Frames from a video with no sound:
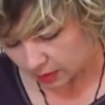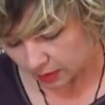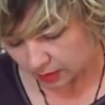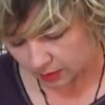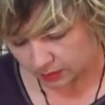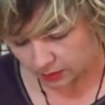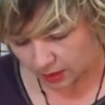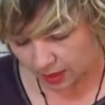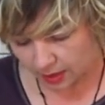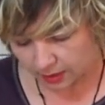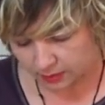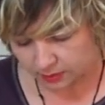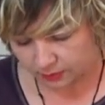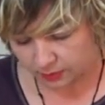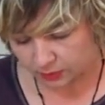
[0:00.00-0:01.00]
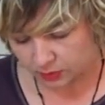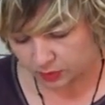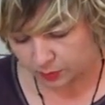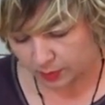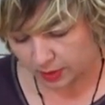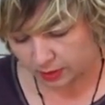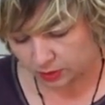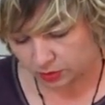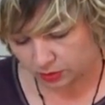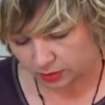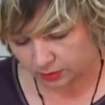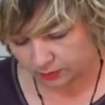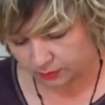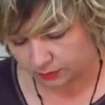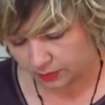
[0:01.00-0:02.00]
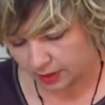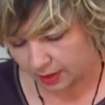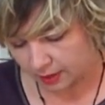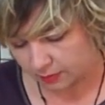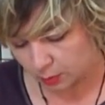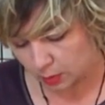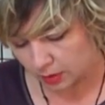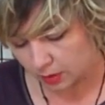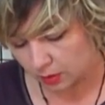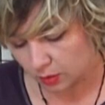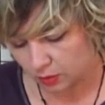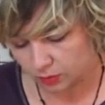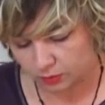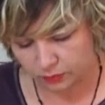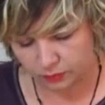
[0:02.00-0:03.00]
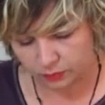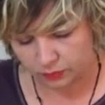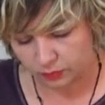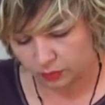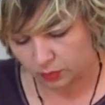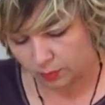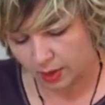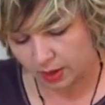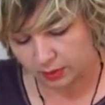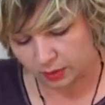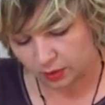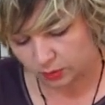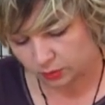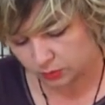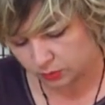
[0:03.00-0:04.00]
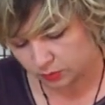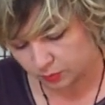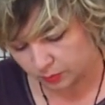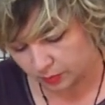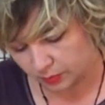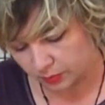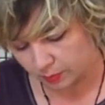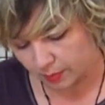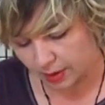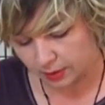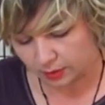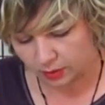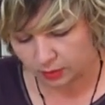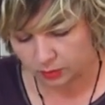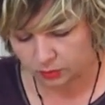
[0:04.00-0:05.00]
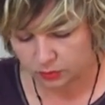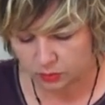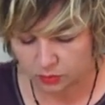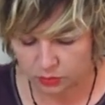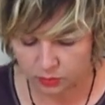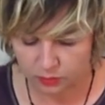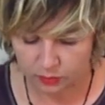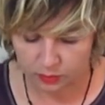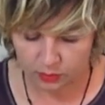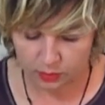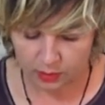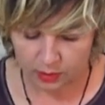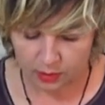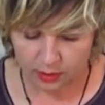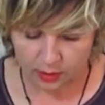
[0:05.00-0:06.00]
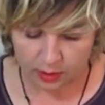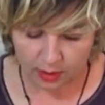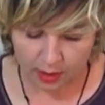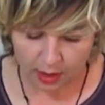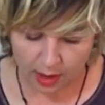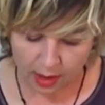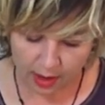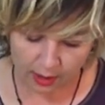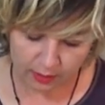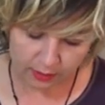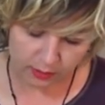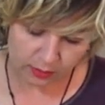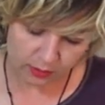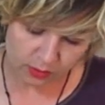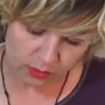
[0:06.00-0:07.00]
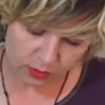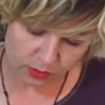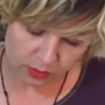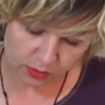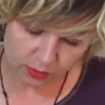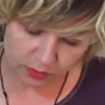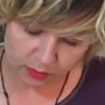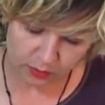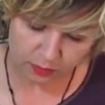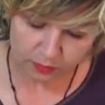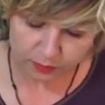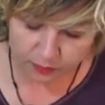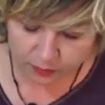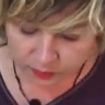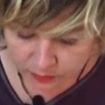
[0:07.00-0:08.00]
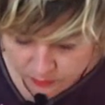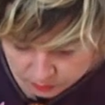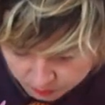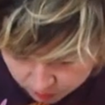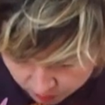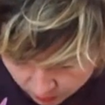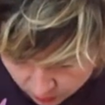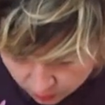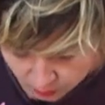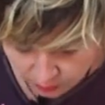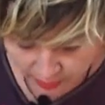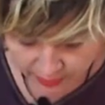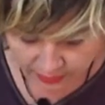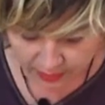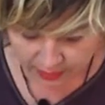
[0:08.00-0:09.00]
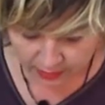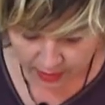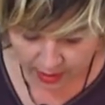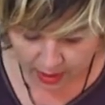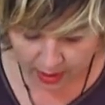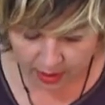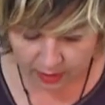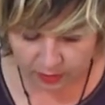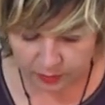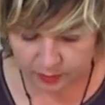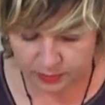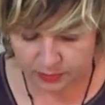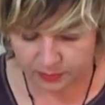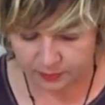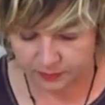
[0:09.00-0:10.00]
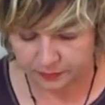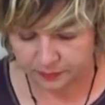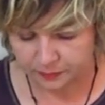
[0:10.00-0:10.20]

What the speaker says: It has a very special flavor of meadows, spring meadows, and Ukrainian herbs.